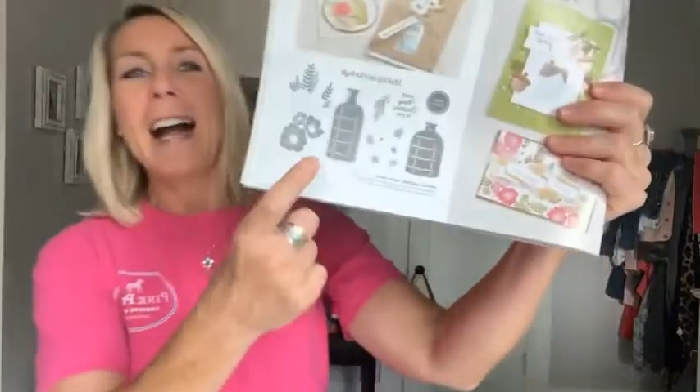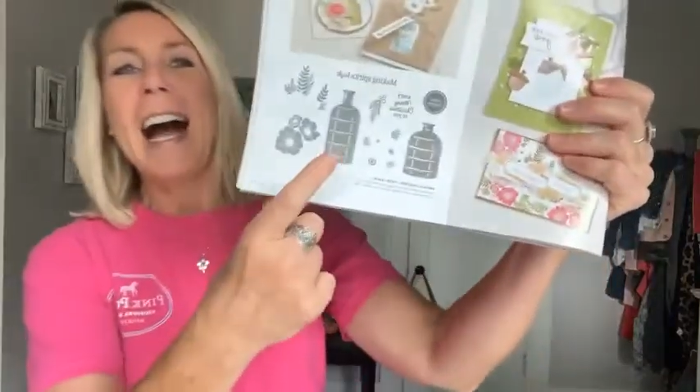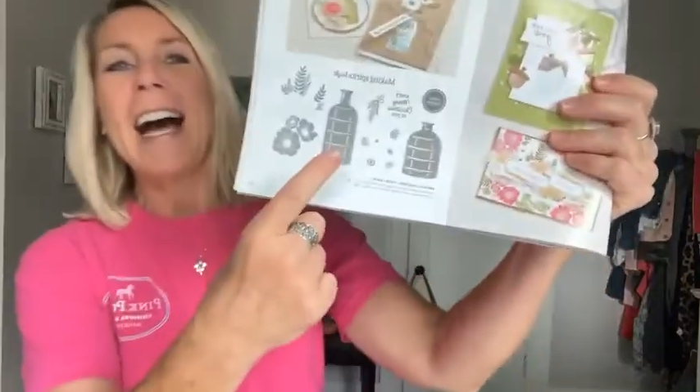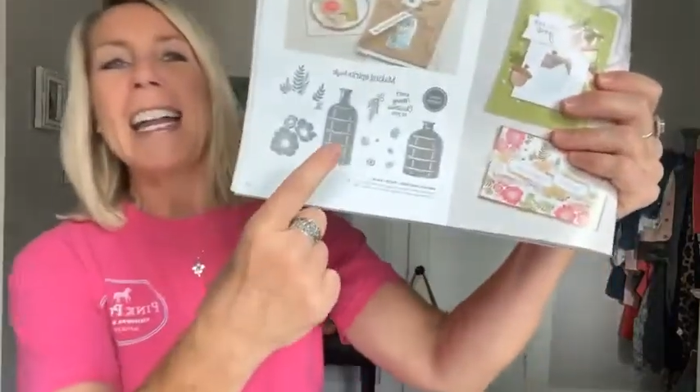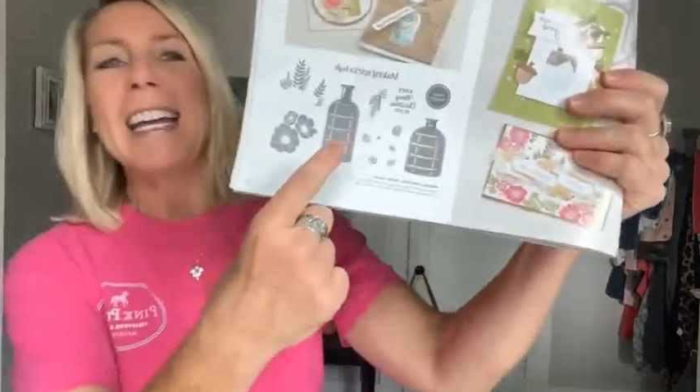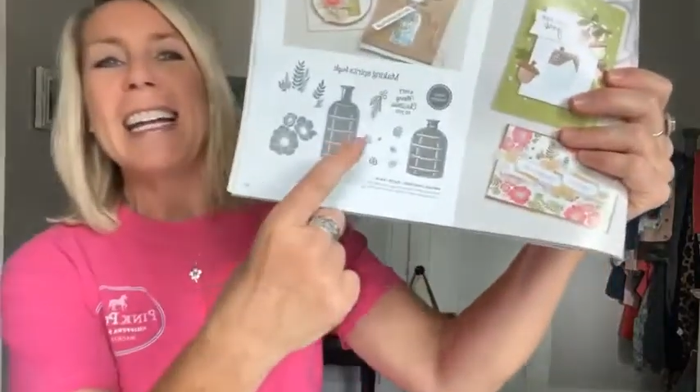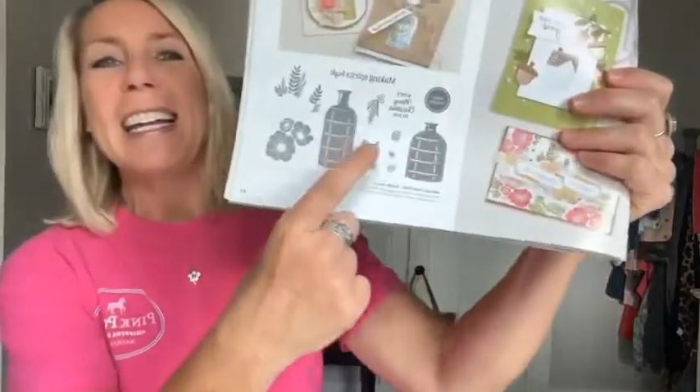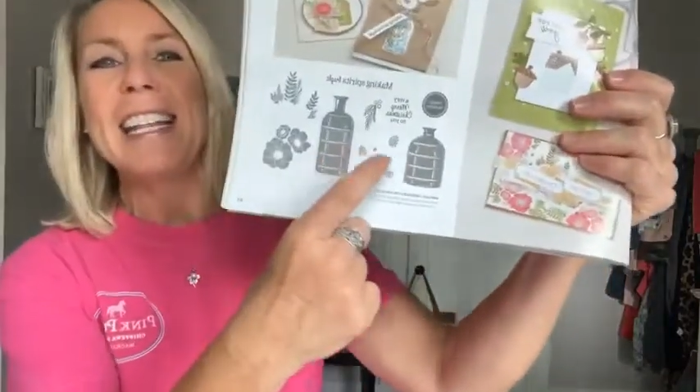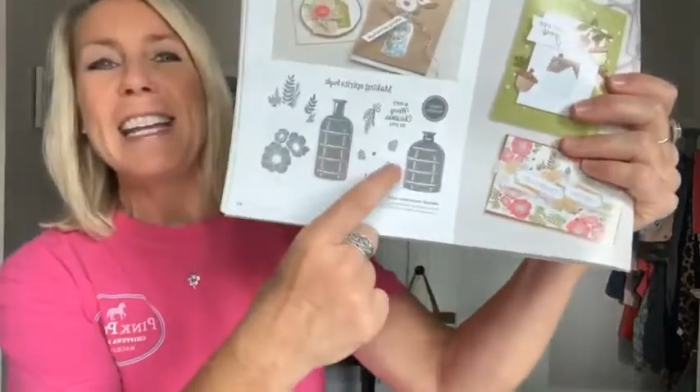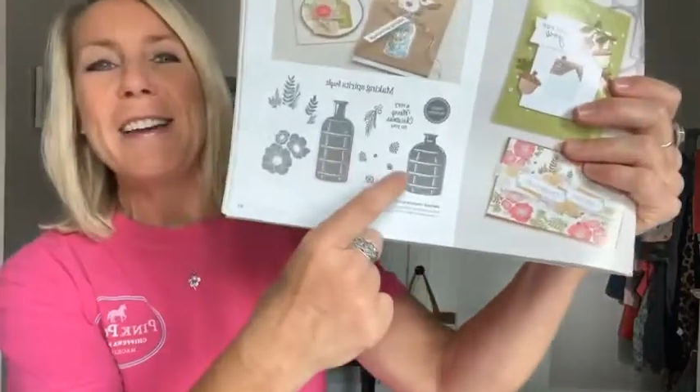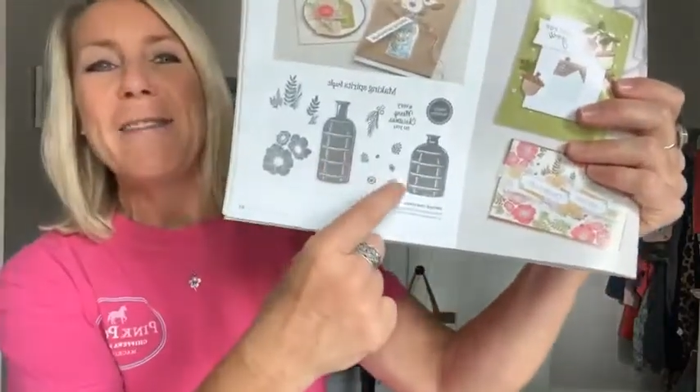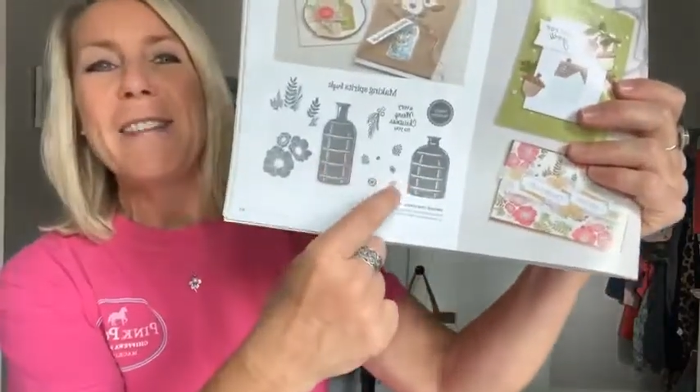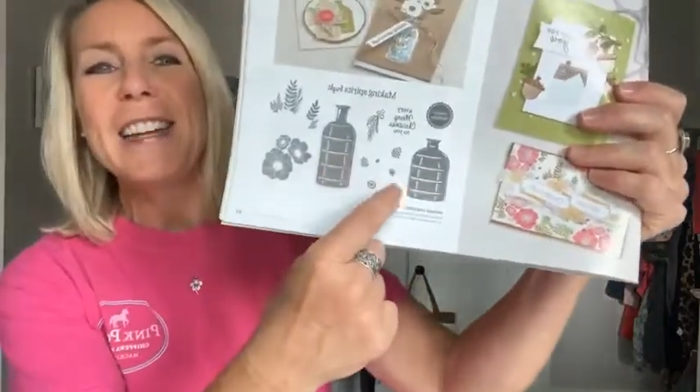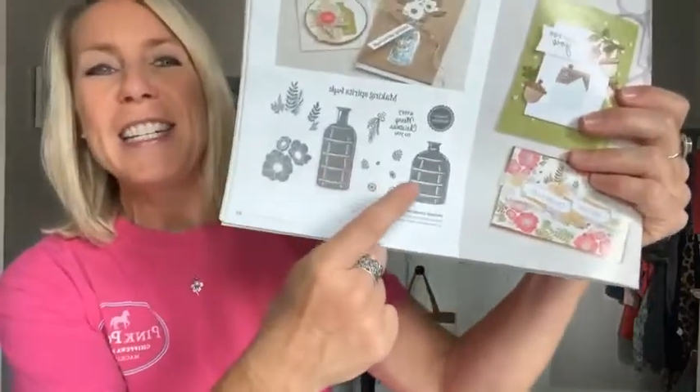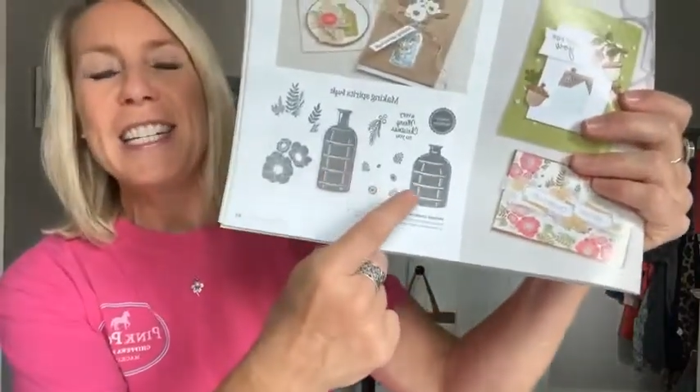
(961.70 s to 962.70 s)
got it. The
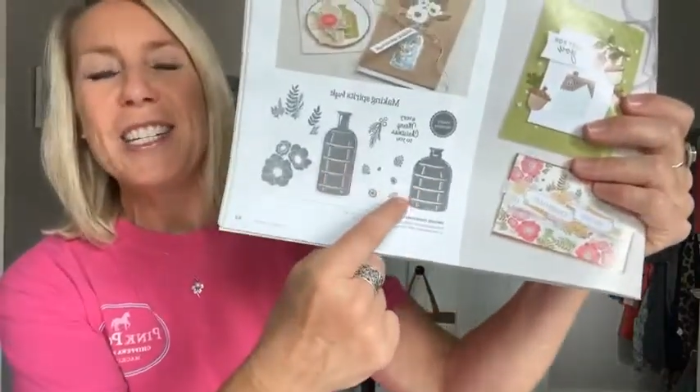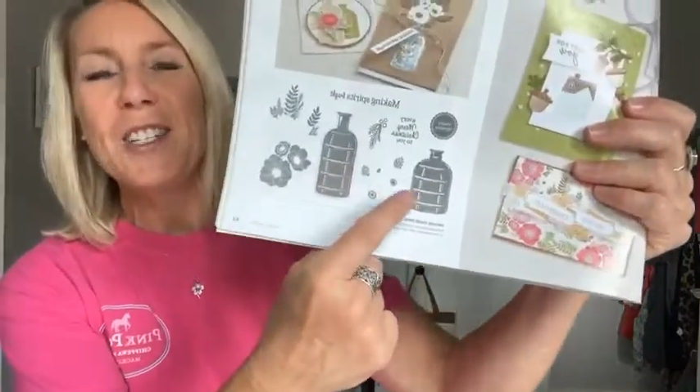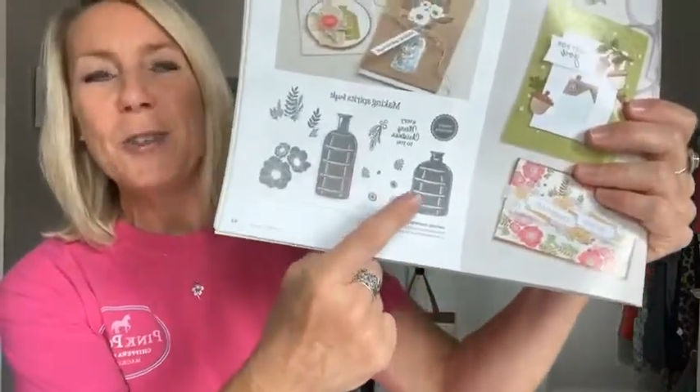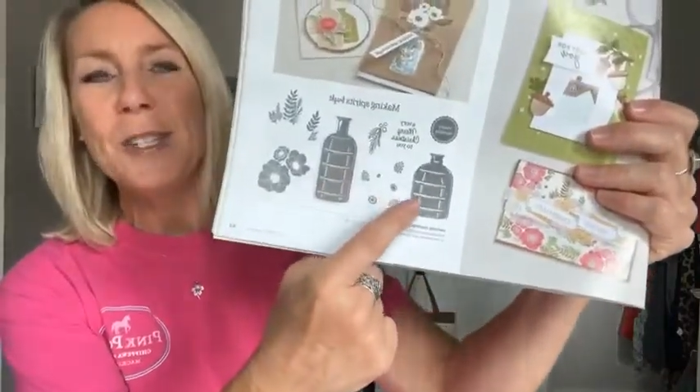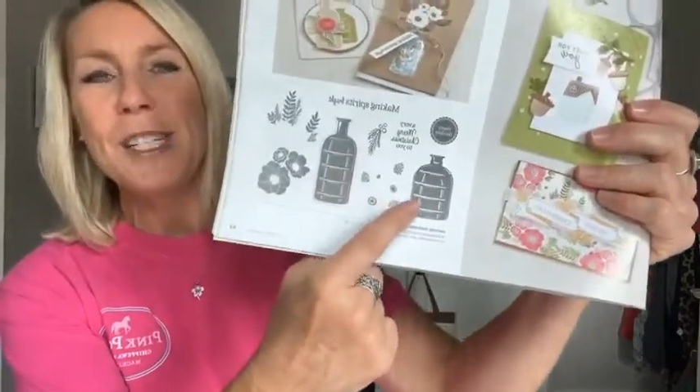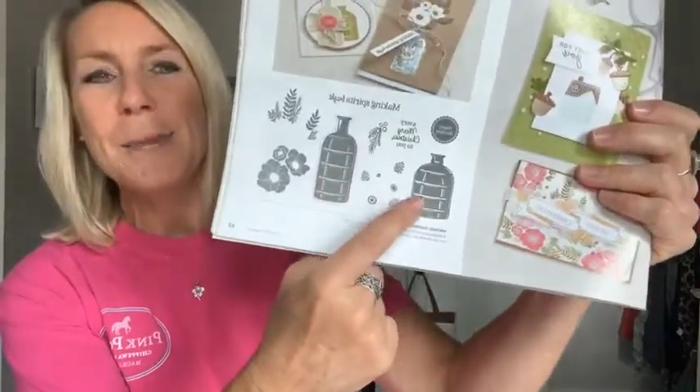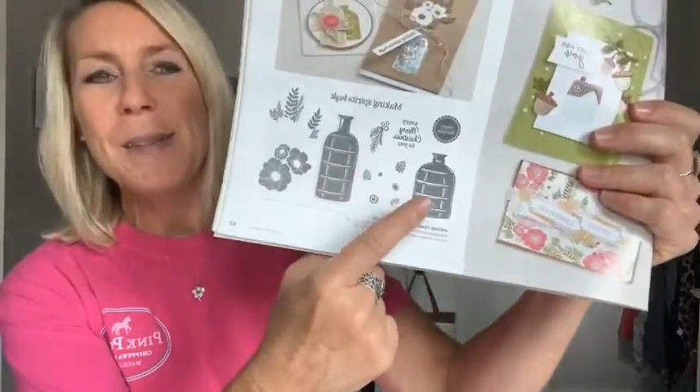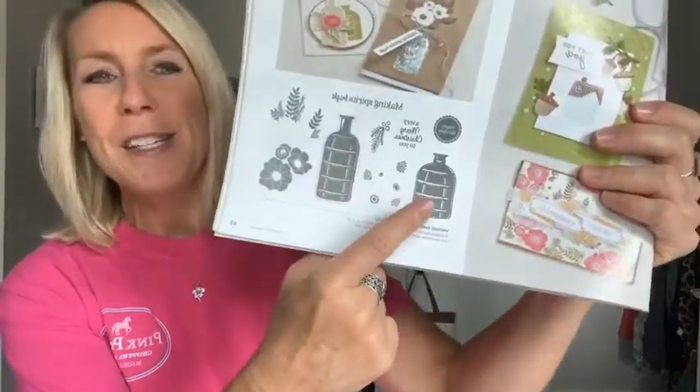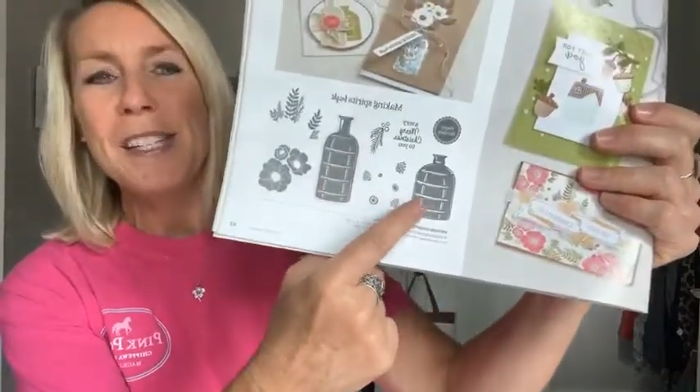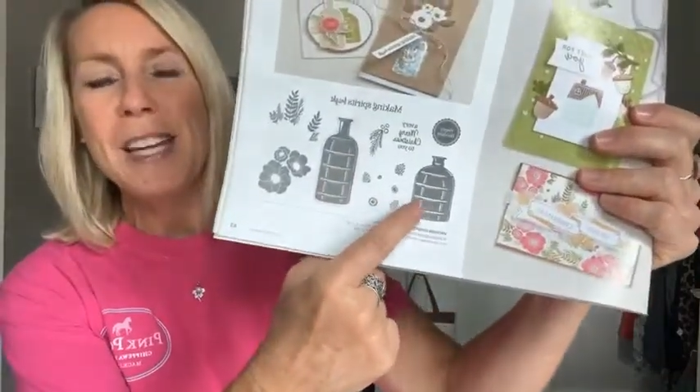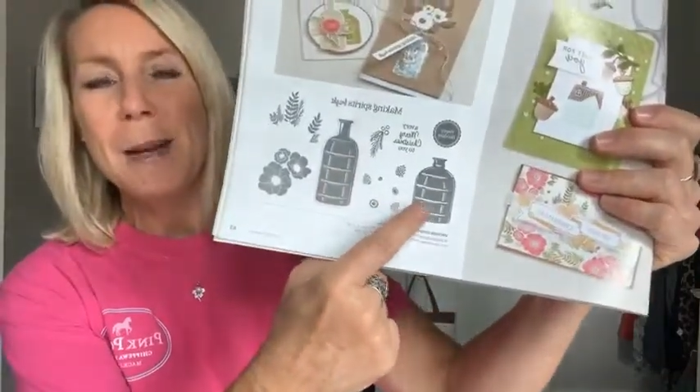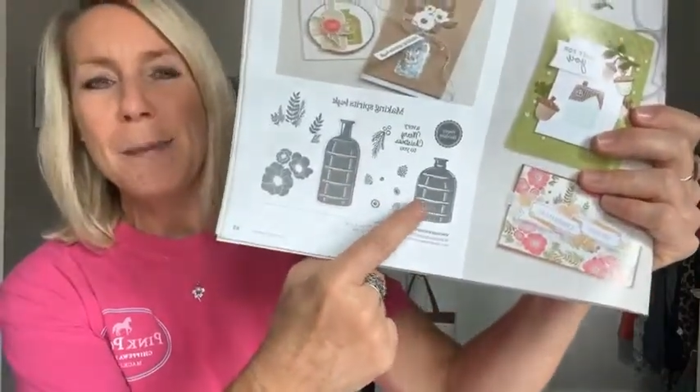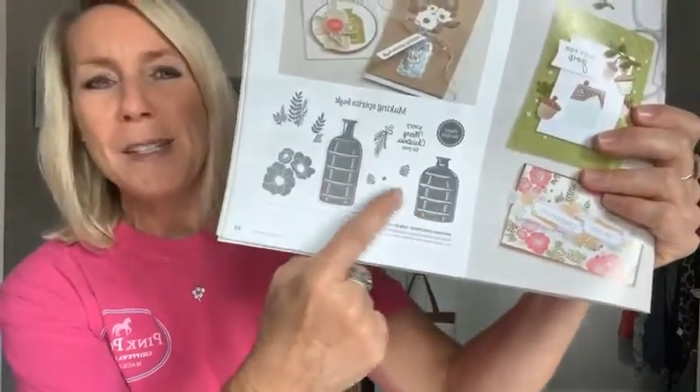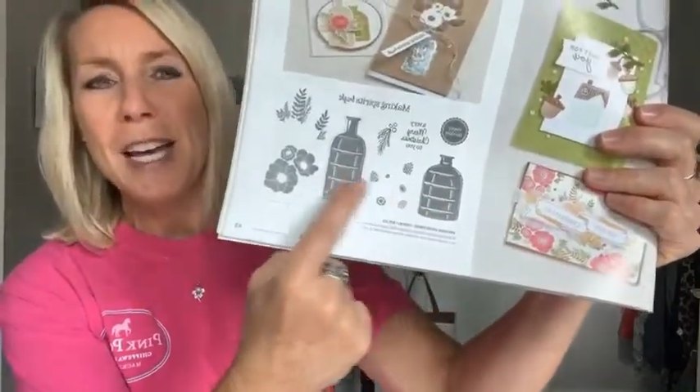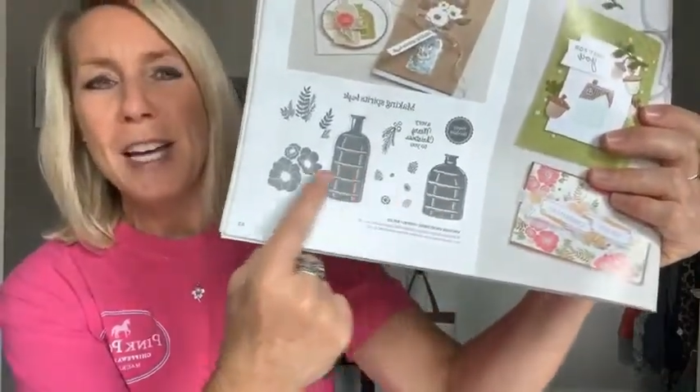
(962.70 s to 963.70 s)
vintage Christmas
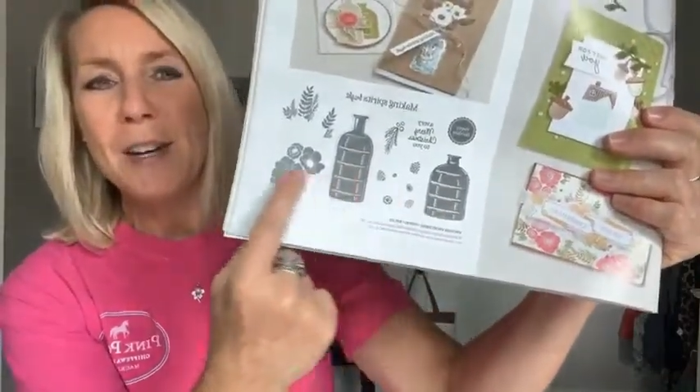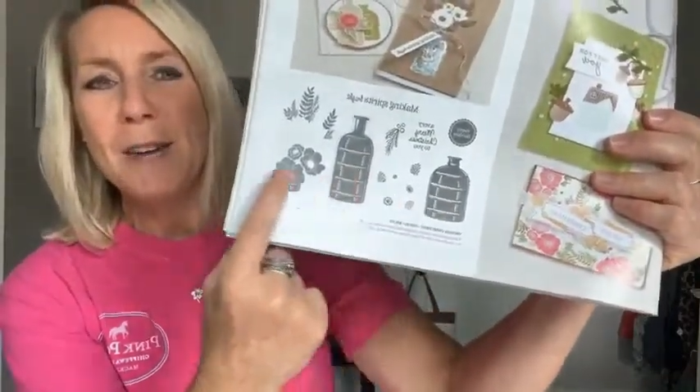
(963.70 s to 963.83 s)
stamp set.